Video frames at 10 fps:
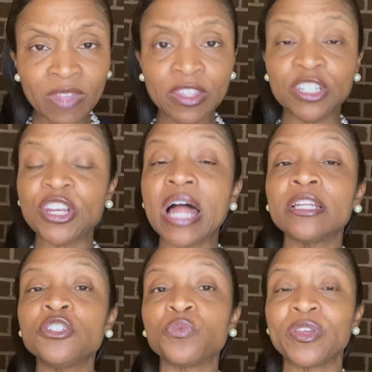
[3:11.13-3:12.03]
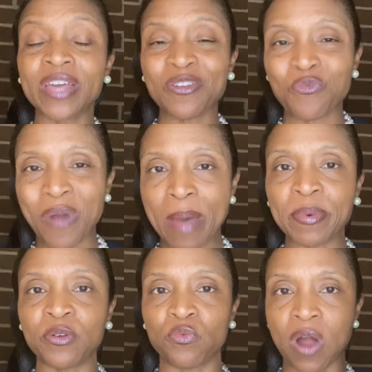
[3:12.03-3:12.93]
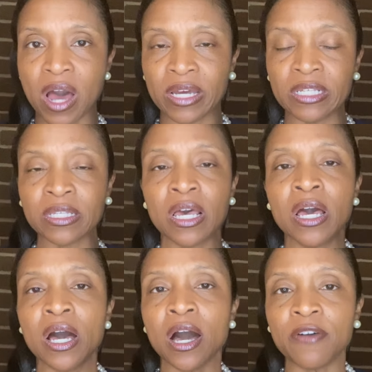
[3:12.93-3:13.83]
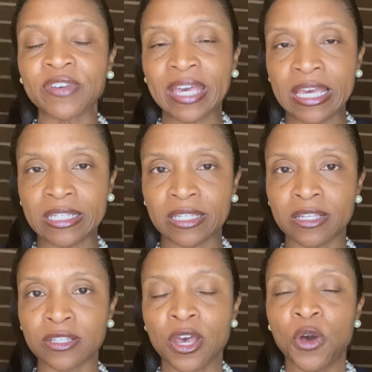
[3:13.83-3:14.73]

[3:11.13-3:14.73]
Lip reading: The challenge with a rapid rise of cases,